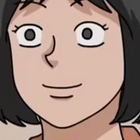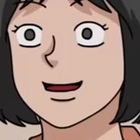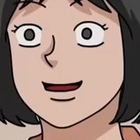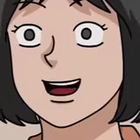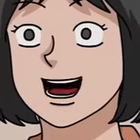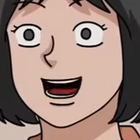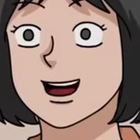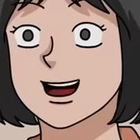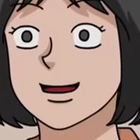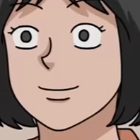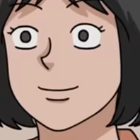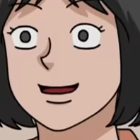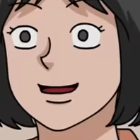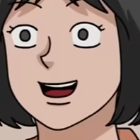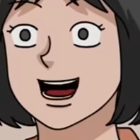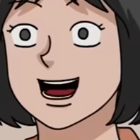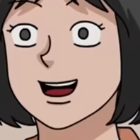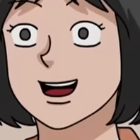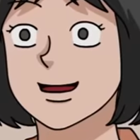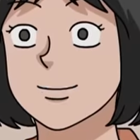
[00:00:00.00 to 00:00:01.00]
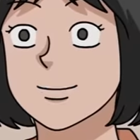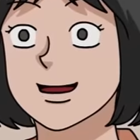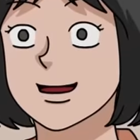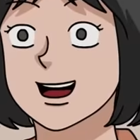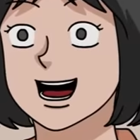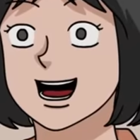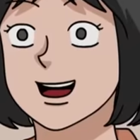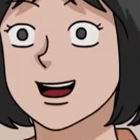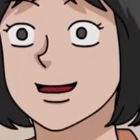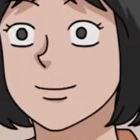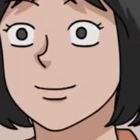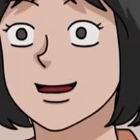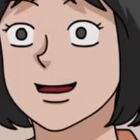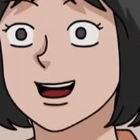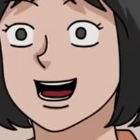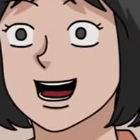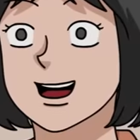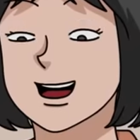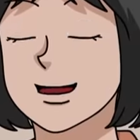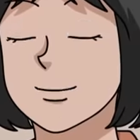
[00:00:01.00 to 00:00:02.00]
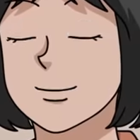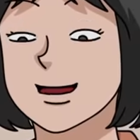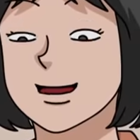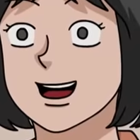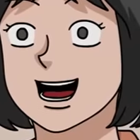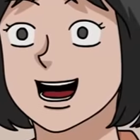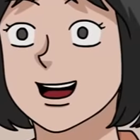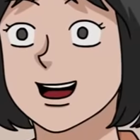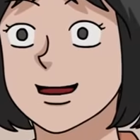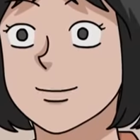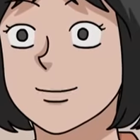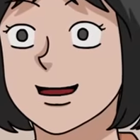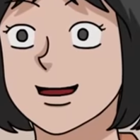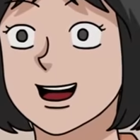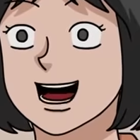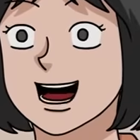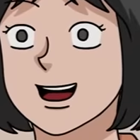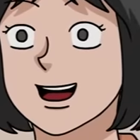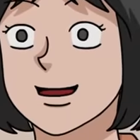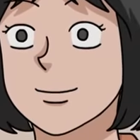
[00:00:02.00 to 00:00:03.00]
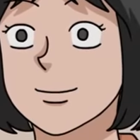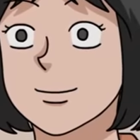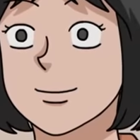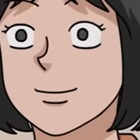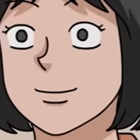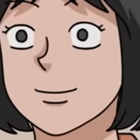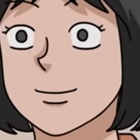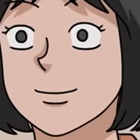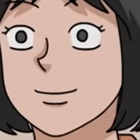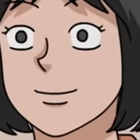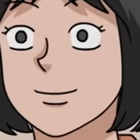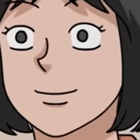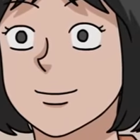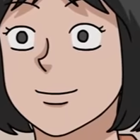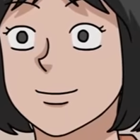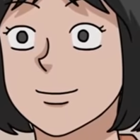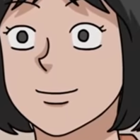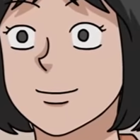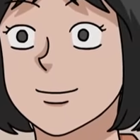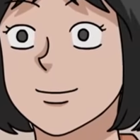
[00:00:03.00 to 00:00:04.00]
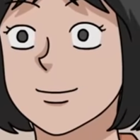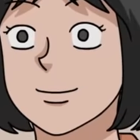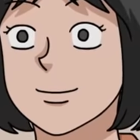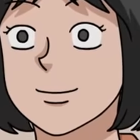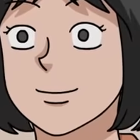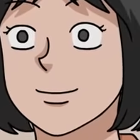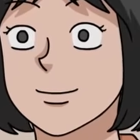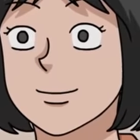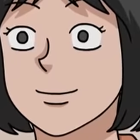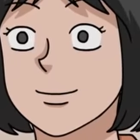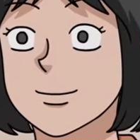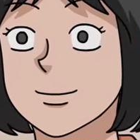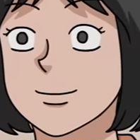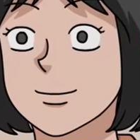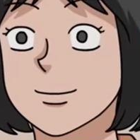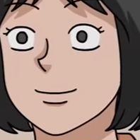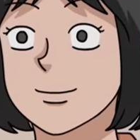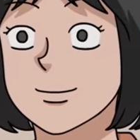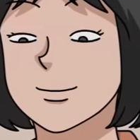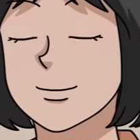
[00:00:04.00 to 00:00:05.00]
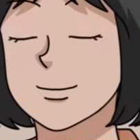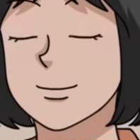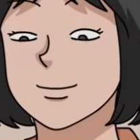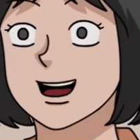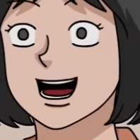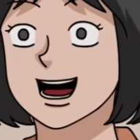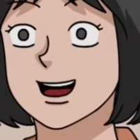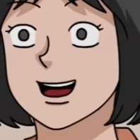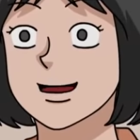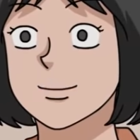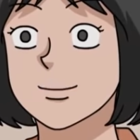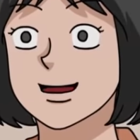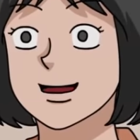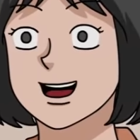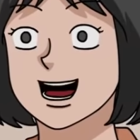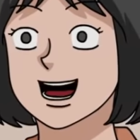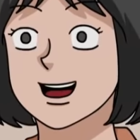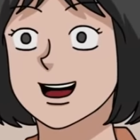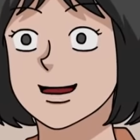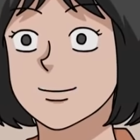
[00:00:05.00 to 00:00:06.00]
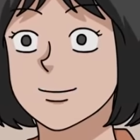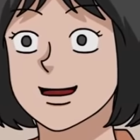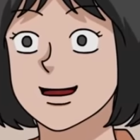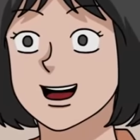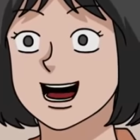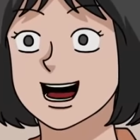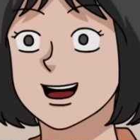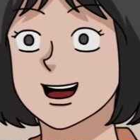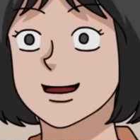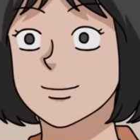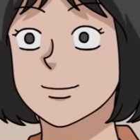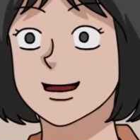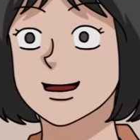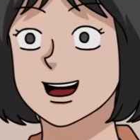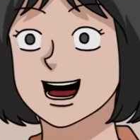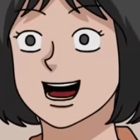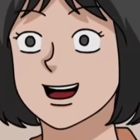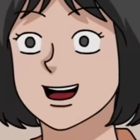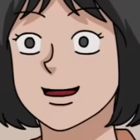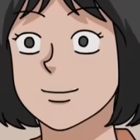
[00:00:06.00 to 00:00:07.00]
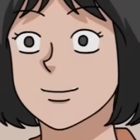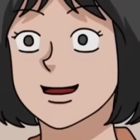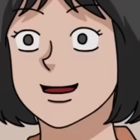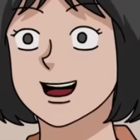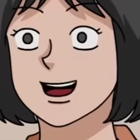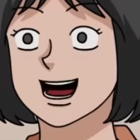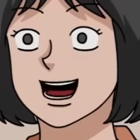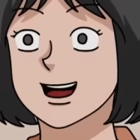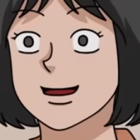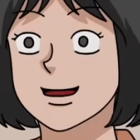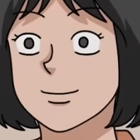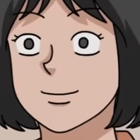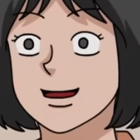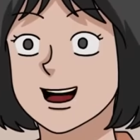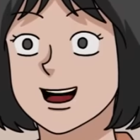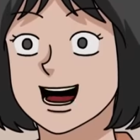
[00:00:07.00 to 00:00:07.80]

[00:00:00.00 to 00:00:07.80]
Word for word: Since I was grown up and was not afraid of staying home alone, I convinced my brother to go for a walk.